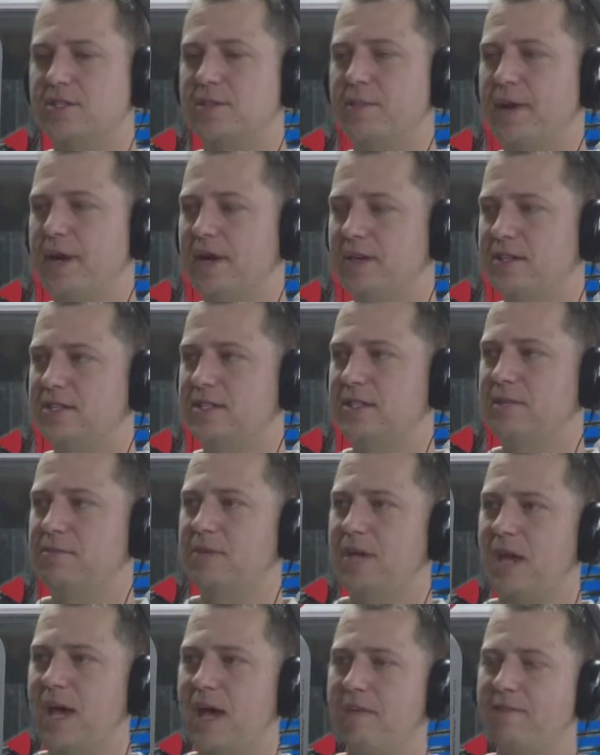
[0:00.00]
the parents seem
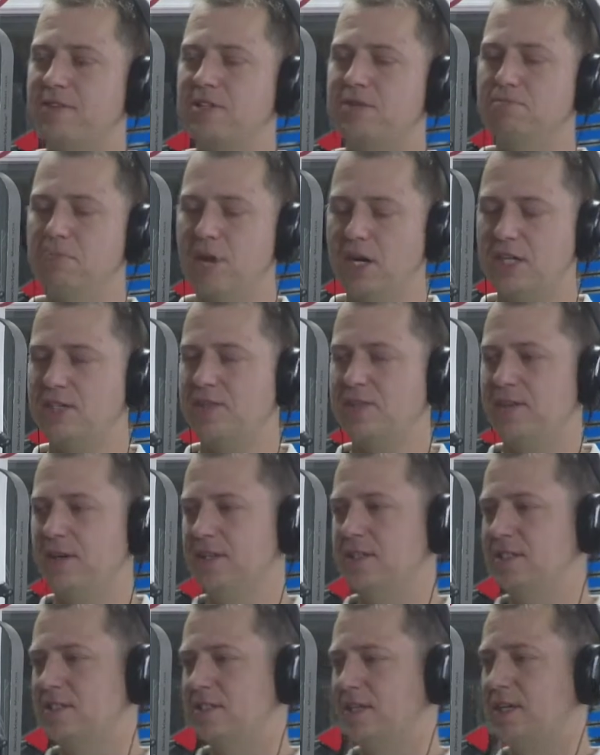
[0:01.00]
to have as much
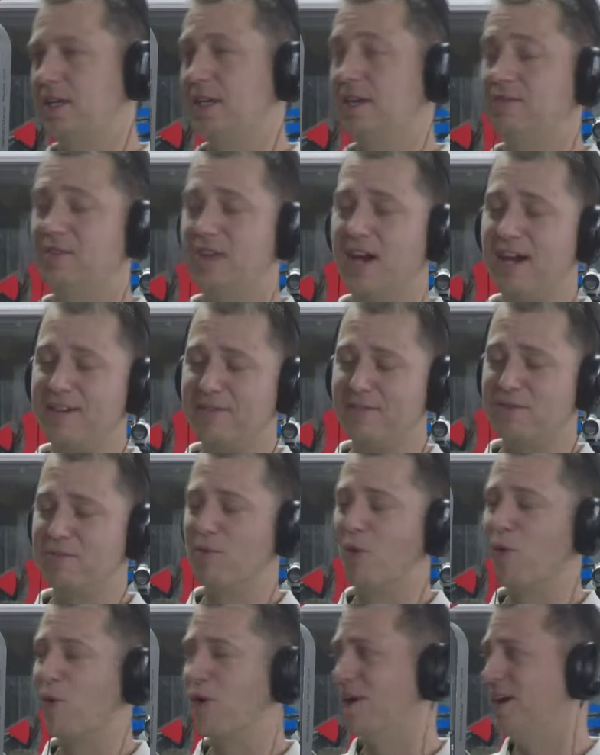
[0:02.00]
fun as the kid, if not even
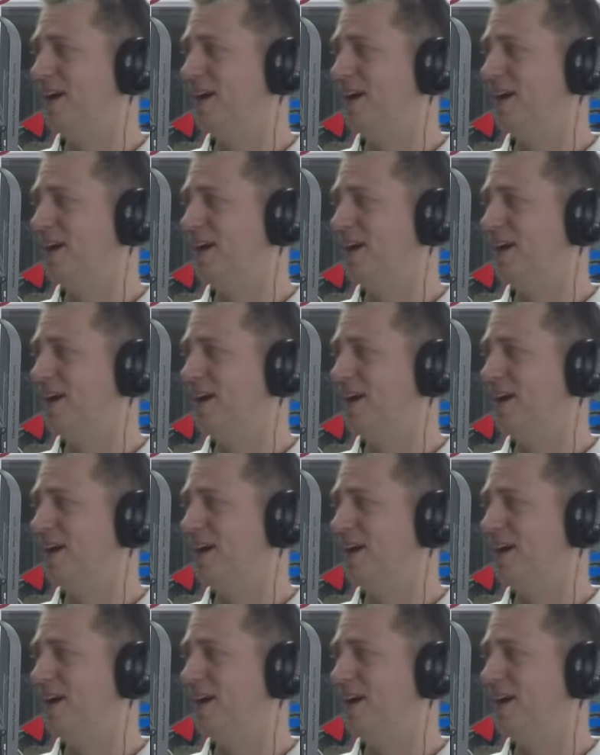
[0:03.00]
more.